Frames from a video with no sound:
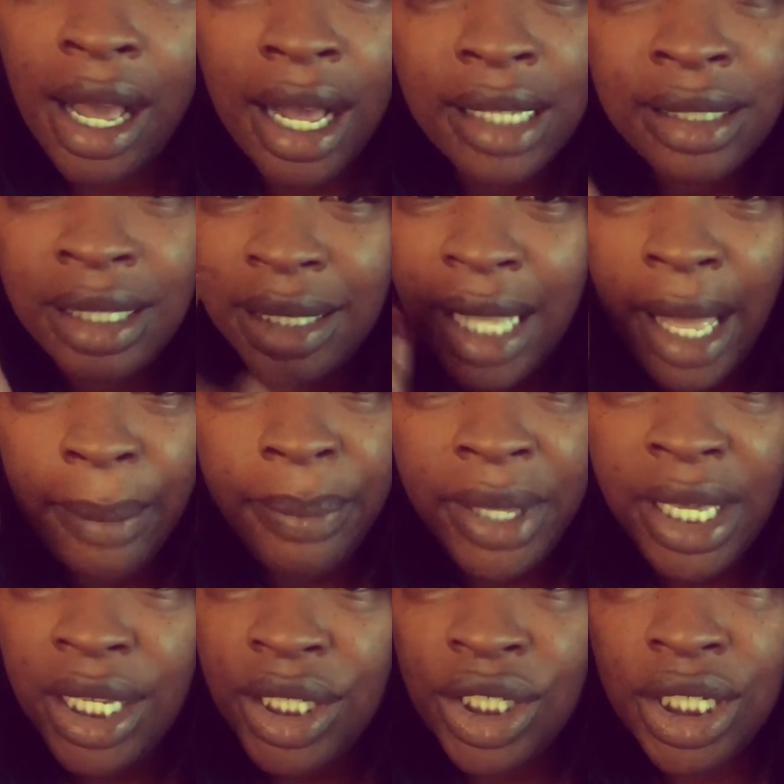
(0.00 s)
I said that
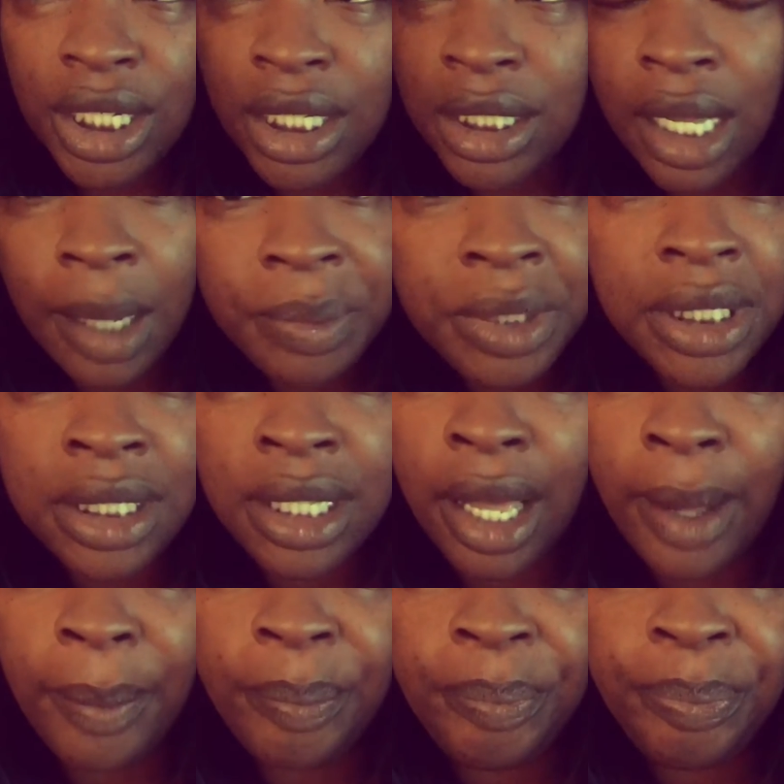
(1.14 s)
bitch is up to
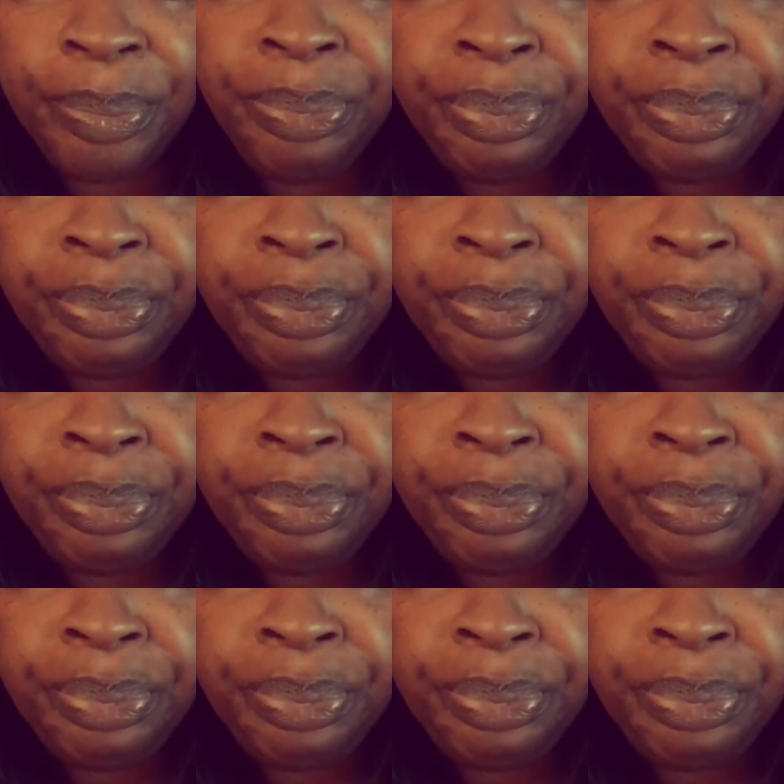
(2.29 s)
something.